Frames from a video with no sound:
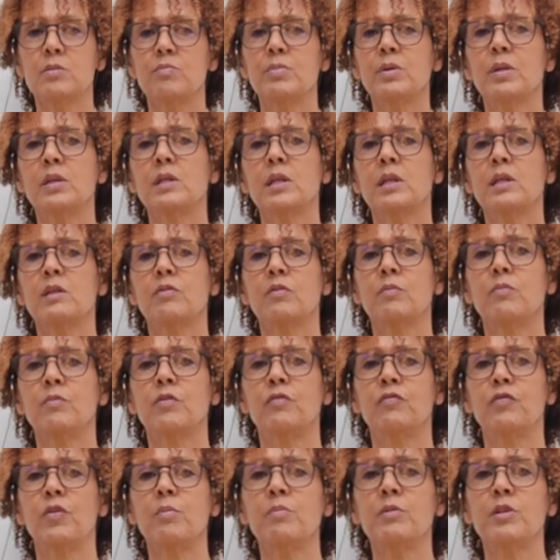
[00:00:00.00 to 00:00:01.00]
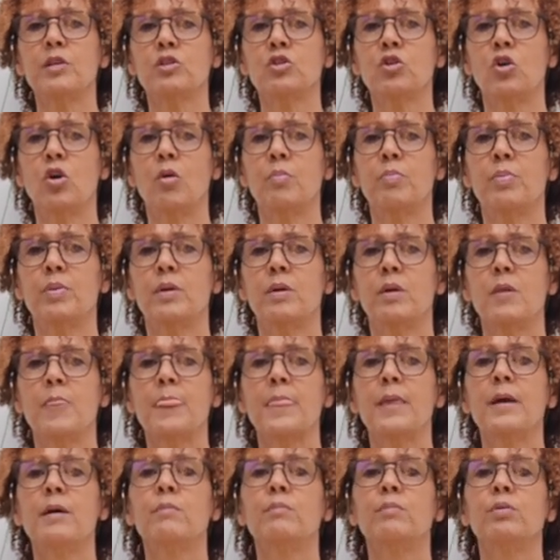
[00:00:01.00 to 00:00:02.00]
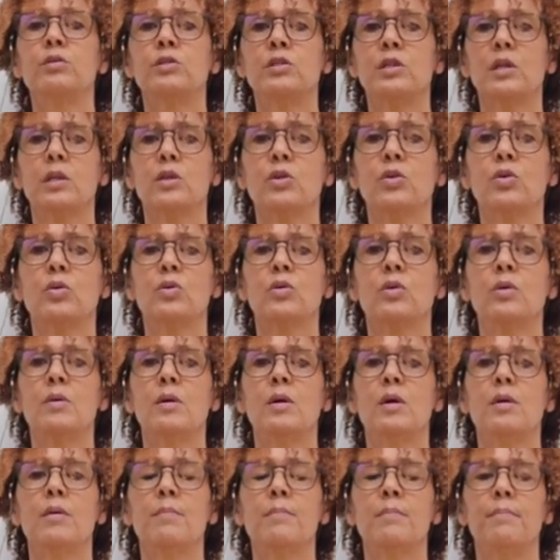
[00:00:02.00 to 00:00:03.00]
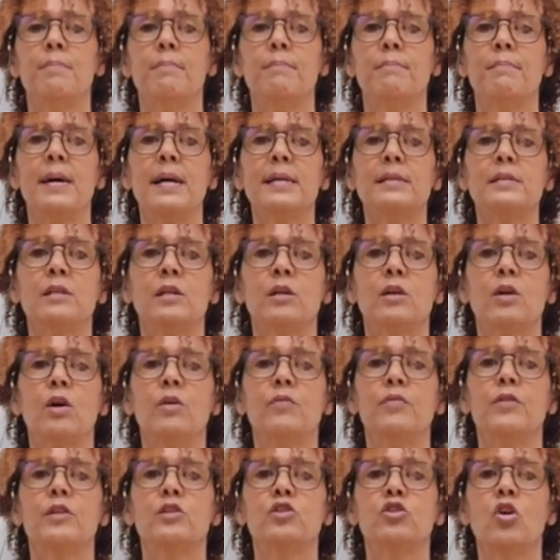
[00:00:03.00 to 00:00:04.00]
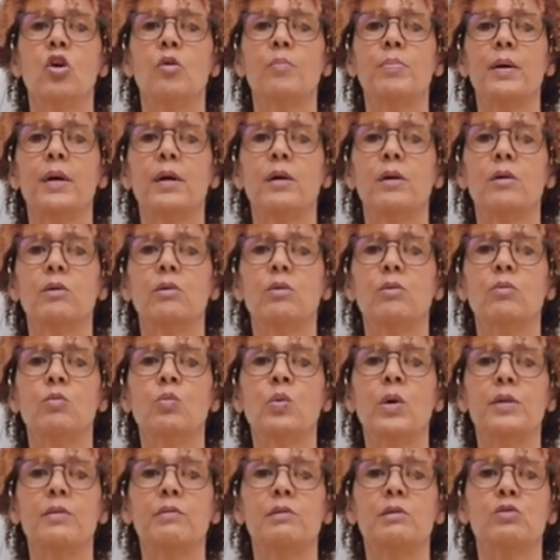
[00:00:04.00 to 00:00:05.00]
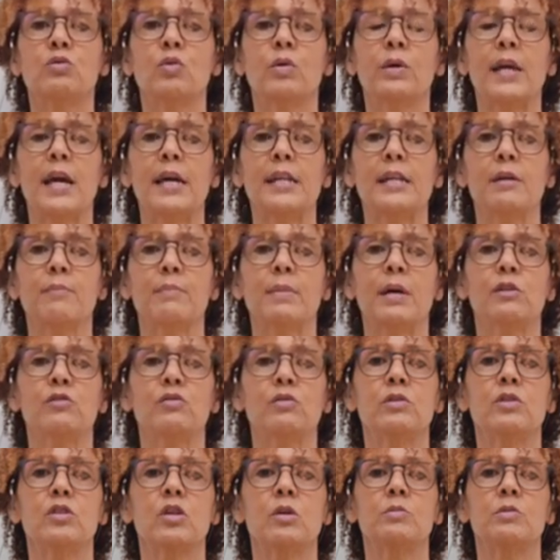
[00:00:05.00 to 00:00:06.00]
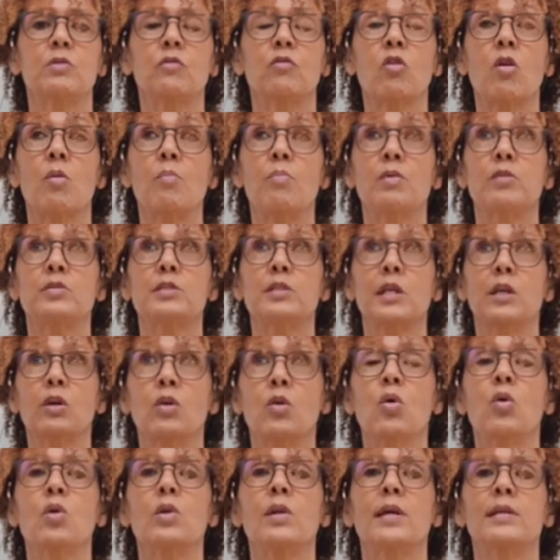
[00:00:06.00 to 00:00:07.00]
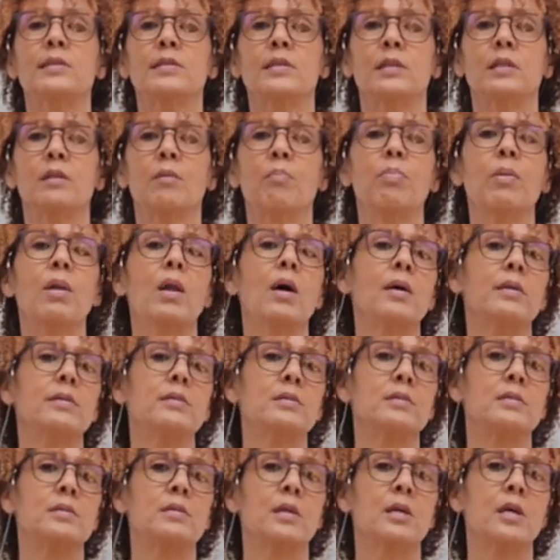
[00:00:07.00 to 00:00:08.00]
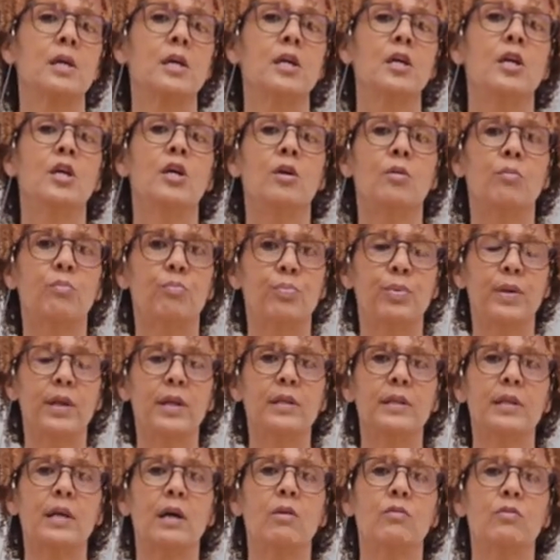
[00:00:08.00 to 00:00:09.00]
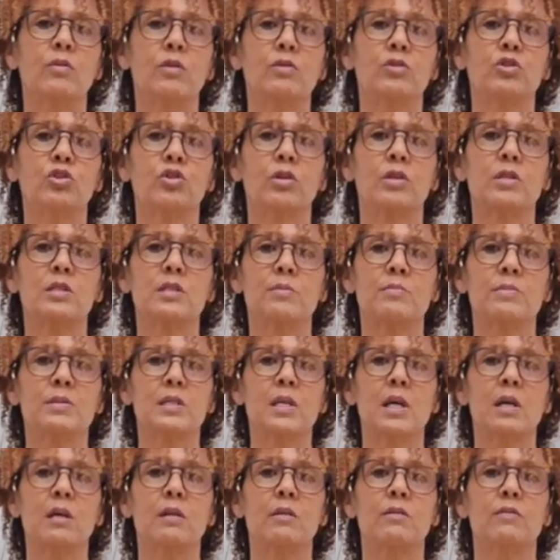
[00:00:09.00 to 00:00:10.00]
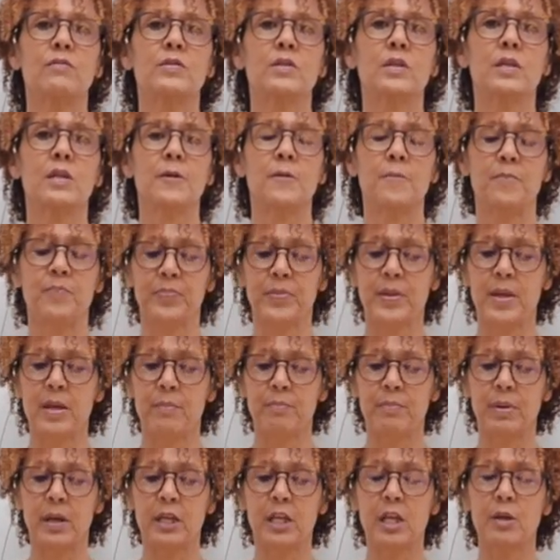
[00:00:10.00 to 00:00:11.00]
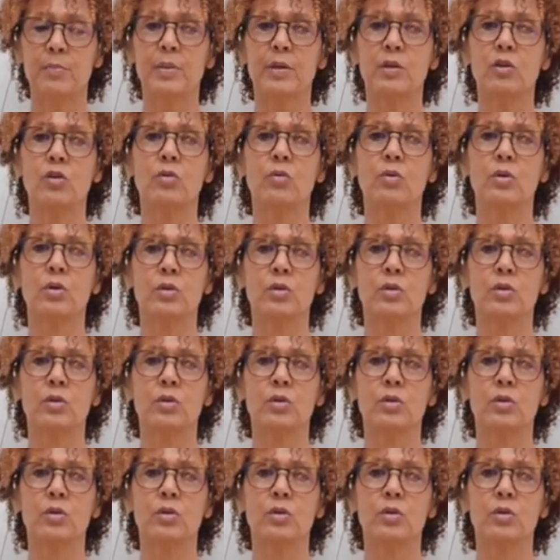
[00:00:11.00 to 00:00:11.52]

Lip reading: and building from the top, putting your matter on the top, whether it's organic matter in terms of composting or letting the plants bring down those sugars themselves, by keeping your